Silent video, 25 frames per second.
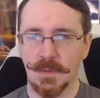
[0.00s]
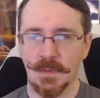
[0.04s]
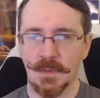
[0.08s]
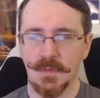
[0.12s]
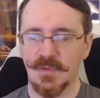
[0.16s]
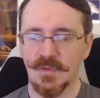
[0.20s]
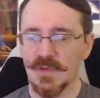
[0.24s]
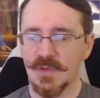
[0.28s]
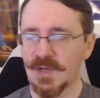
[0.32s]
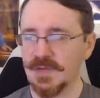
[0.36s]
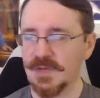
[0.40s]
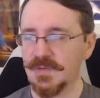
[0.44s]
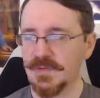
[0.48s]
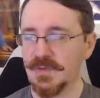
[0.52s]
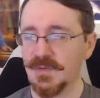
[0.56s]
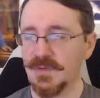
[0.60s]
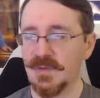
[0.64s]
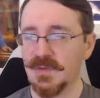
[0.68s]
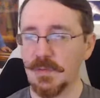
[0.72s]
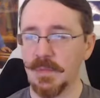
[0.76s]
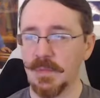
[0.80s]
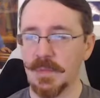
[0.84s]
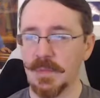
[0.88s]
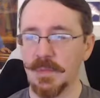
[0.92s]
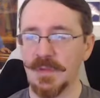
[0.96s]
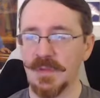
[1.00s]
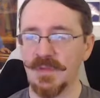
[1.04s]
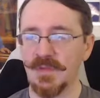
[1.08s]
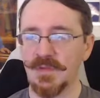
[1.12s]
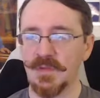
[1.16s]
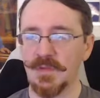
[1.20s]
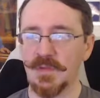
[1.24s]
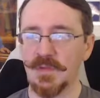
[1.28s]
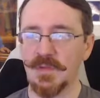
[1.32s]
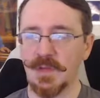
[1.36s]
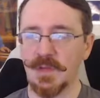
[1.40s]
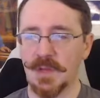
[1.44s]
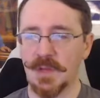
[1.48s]
John, if you send me a
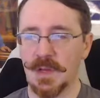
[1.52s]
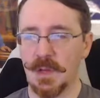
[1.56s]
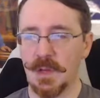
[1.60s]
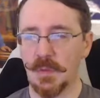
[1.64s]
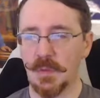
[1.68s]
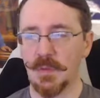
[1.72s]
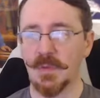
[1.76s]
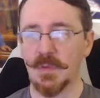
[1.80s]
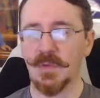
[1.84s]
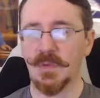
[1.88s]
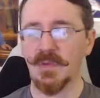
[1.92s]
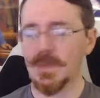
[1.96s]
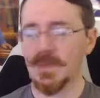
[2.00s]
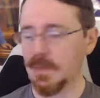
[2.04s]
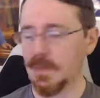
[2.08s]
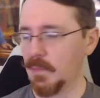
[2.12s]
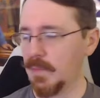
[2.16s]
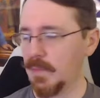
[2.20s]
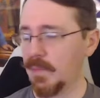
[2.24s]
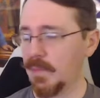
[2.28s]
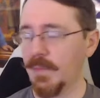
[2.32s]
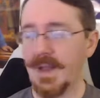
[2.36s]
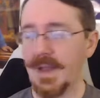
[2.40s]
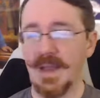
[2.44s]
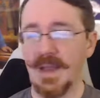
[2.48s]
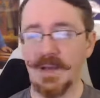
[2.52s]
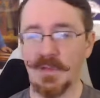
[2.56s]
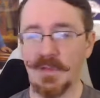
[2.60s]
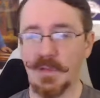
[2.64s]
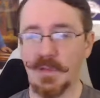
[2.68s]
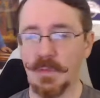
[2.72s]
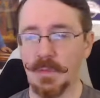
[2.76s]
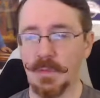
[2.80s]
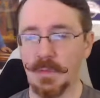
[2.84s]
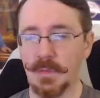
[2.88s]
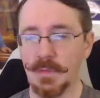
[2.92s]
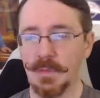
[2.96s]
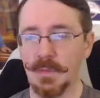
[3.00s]
message, I will send one back to
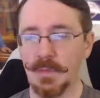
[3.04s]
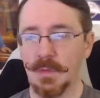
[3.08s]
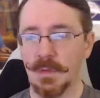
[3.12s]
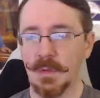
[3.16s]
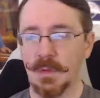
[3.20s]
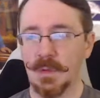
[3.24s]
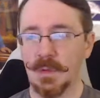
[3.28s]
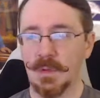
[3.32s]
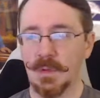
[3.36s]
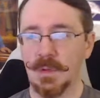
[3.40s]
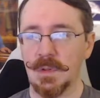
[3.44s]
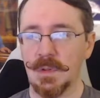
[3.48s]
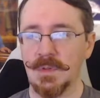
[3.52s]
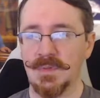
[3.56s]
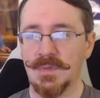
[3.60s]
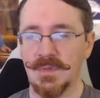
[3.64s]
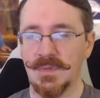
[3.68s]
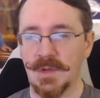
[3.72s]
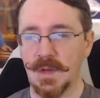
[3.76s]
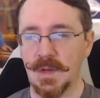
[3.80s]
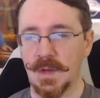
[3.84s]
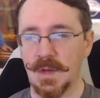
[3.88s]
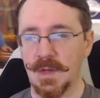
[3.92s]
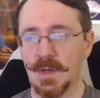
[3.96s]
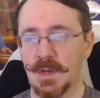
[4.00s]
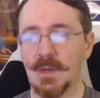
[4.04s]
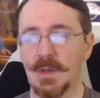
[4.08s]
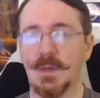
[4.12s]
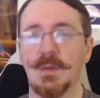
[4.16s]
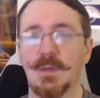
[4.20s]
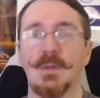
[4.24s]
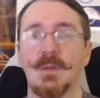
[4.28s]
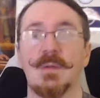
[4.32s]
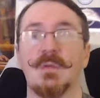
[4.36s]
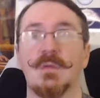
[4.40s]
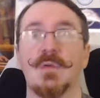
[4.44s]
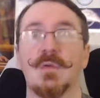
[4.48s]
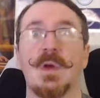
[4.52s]
you. If
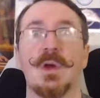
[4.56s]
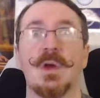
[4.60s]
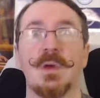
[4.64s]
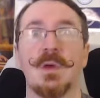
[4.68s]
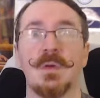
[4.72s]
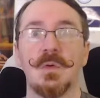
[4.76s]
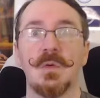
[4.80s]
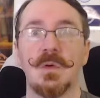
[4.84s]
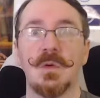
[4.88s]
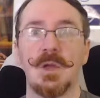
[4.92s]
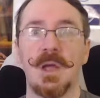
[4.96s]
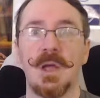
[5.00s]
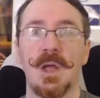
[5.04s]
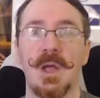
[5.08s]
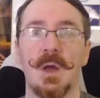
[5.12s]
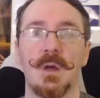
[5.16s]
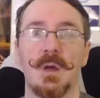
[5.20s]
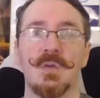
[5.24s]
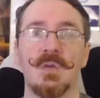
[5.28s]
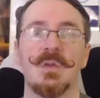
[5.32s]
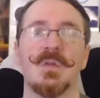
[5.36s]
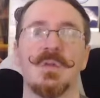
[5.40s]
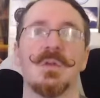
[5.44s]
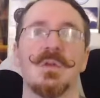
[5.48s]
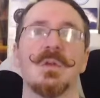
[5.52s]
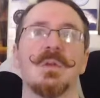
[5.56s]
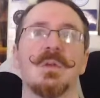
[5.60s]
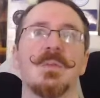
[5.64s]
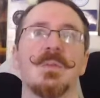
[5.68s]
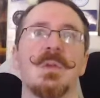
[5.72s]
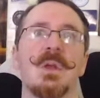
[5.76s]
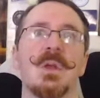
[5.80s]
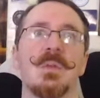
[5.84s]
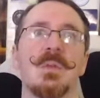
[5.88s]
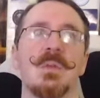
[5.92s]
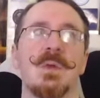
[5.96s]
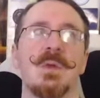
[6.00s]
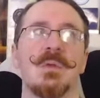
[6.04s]
I try to do it now, it's just going to
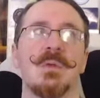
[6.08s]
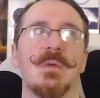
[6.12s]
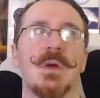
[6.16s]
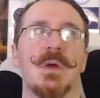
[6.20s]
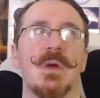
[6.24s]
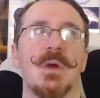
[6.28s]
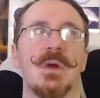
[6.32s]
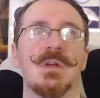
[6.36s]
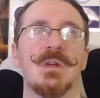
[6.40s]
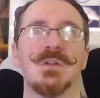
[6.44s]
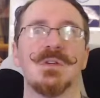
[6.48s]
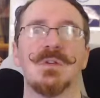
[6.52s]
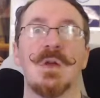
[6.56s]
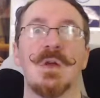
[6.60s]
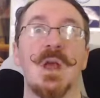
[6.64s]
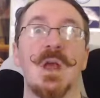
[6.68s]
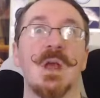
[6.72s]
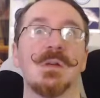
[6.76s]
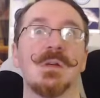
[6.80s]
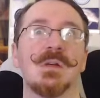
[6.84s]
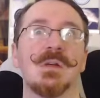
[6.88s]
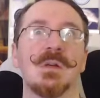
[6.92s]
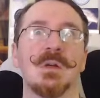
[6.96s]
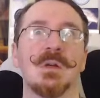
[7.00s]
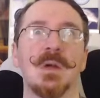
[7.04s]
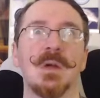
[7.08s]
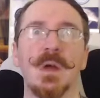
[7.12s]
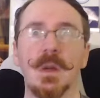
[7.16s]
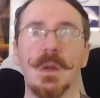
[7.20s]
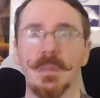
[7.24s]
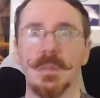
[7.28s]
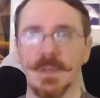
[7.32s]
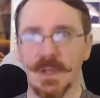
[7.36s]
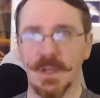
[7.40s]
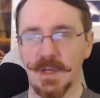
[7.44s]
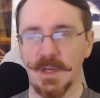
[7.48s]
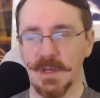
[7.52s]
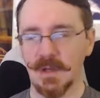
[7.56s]
make me very distracted and
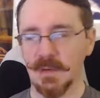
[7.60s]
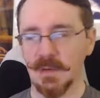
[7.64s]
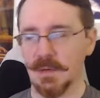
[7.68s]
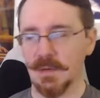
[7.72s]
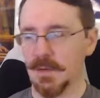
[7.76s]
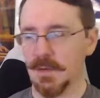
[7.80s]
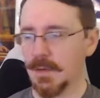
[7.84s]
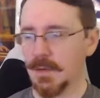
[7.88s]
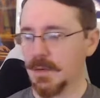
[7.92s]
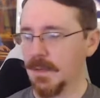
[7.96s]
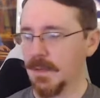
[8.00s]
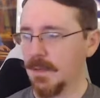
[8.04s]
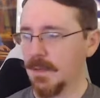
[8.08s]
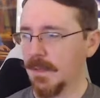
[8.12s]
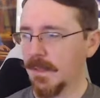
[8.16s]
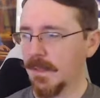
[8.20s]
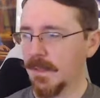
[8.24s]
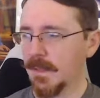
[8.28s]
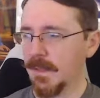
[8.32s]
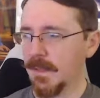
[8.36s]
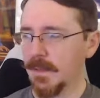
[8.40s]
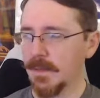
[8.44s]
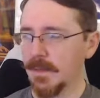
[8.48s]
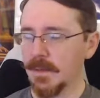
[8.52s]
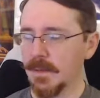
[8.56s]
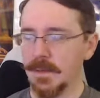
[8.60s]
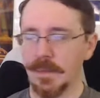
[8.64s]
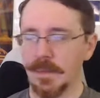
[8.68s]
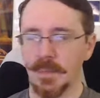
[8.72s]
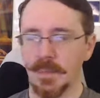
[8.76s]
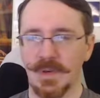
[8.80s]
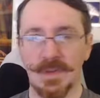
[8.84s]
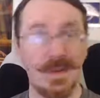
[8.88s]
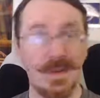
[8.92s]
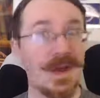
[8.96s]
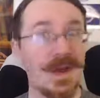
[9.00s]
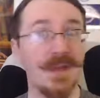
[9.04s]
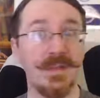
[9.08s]
complicated.
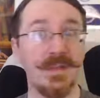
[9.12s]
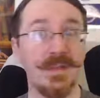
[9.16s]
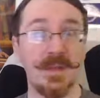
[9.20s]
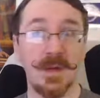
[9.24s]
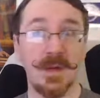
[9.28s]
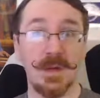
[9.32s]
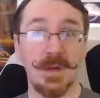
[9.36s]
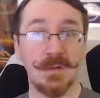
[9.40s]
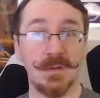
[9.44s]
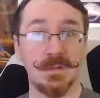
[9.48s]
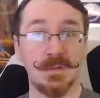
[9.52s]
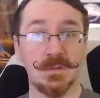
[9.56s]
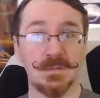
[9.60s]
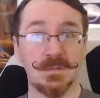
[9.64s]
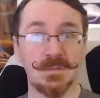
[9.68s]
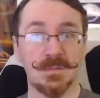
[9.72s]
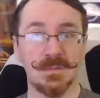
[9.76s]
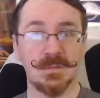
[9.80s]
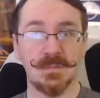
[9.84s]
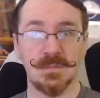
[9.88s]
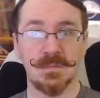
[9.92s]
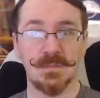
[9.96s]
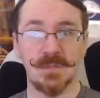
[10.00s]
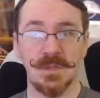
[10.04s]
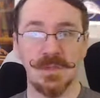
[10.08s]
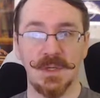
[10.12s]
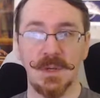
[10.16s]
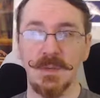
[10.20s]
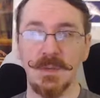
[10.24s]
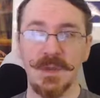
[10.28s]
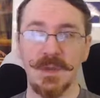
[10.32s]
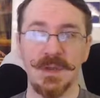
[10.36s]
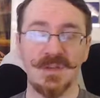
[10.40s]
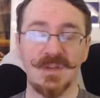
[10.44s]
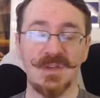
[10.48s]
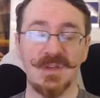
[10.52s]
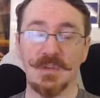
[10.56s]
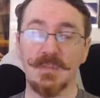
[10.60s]
But I'm on there. You know, I
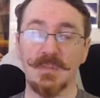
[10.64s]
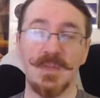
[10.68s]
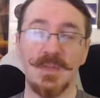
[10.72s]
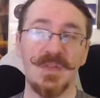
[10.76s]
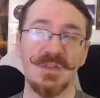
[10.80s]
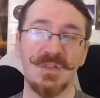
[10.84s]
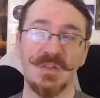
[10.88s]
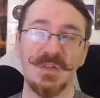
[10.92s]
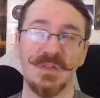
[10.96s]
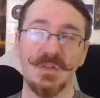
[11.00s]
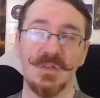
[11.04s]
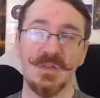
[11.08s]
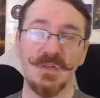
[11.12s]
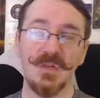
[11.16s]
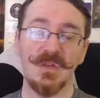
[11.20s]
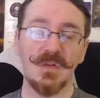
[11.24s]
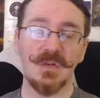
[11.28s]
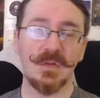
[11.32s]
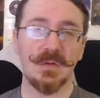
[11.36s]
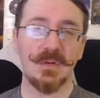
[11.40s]
accept messages.